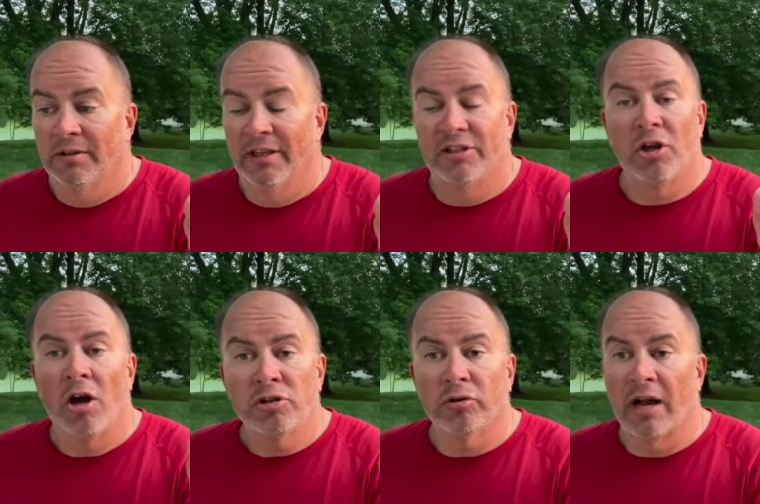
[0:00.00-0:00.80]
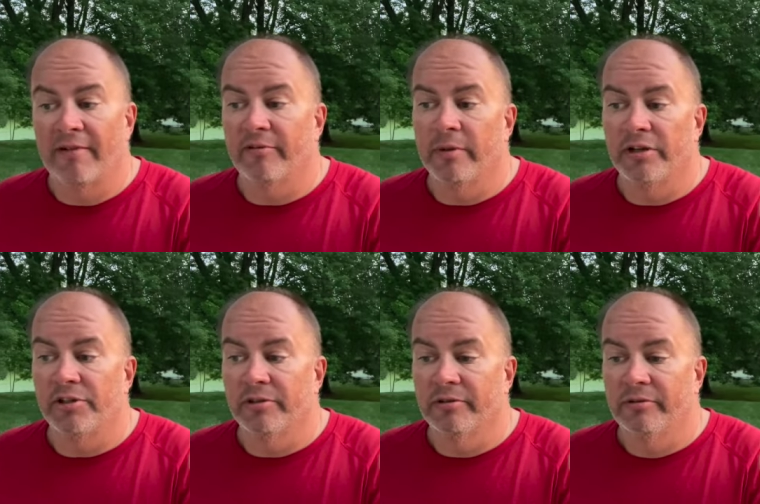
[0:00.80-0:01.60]
It's also
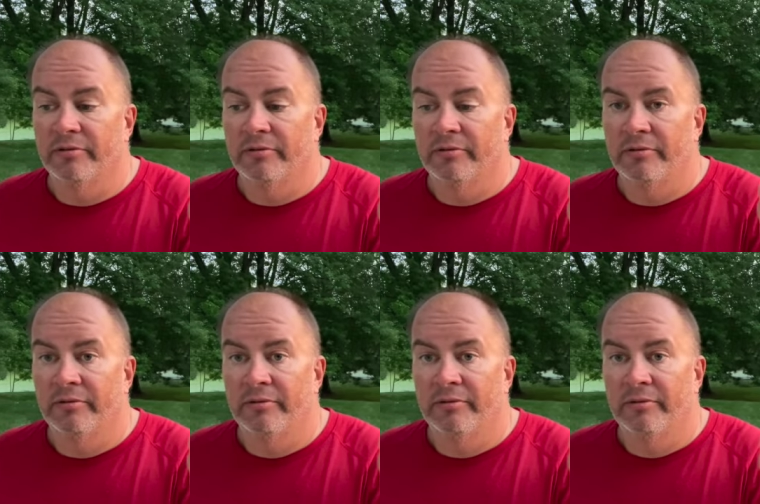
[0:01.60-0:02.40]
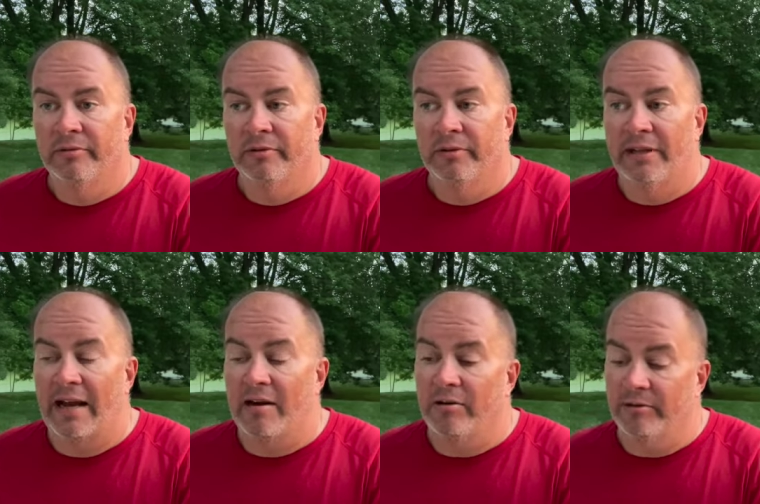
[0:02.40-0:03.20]
confirmation.
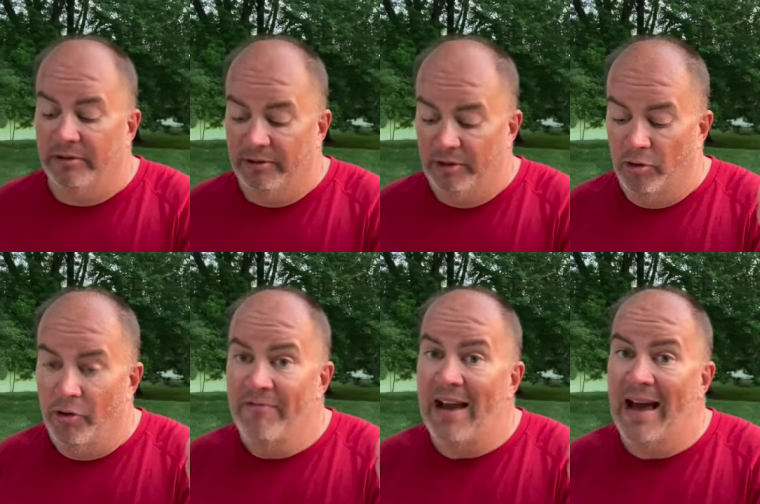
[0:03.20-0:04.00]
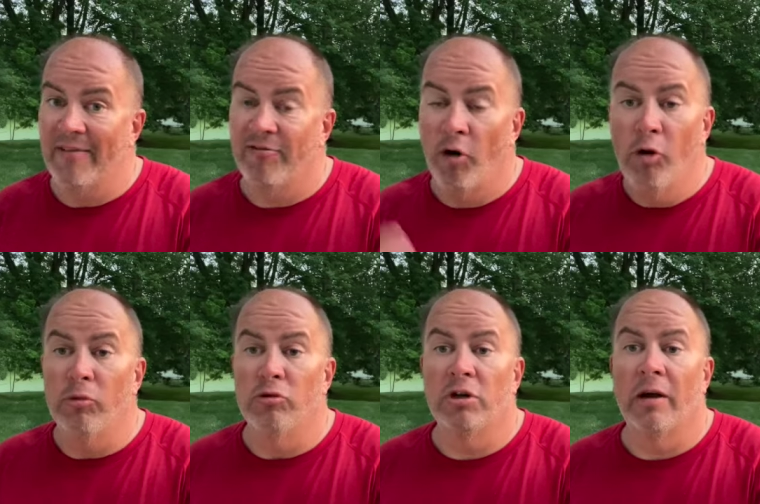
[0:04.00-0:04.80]
Now, you know, we've got a full
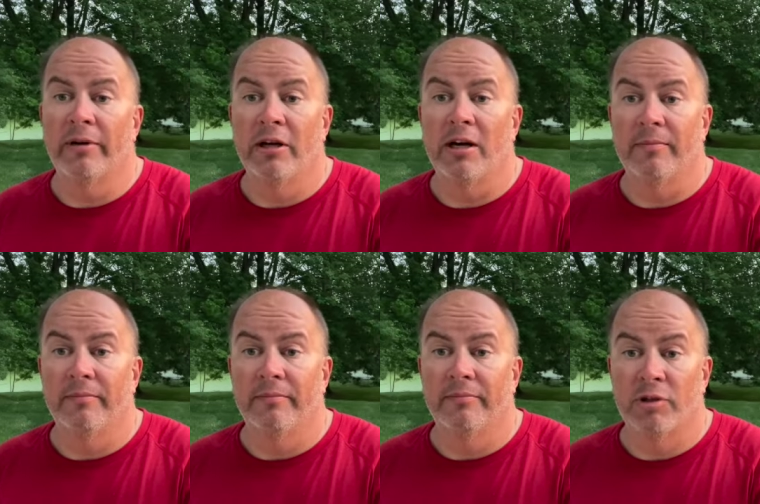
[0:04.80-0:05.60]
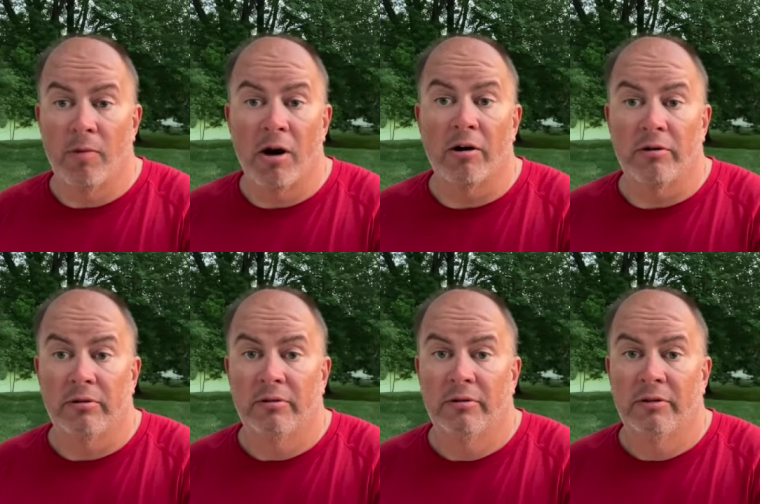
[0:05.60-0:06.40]
moon coming up tomorrow
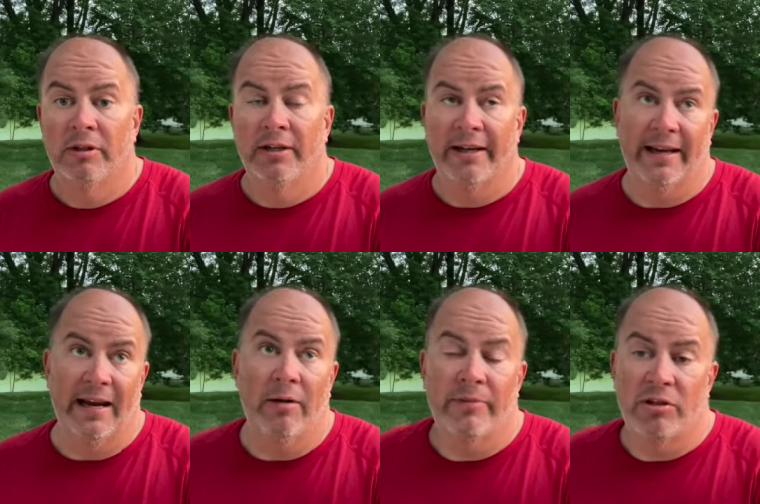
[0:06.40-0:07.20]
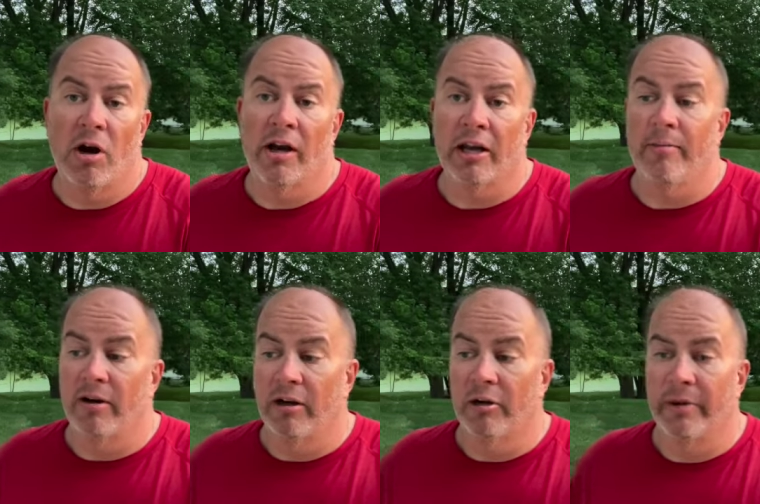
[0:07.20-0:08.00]
and I'll be talking about
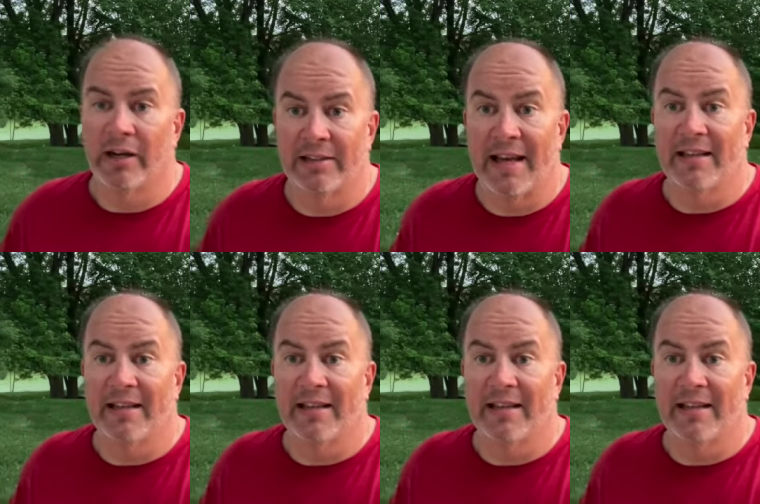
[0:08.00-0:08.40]
a little bit about that.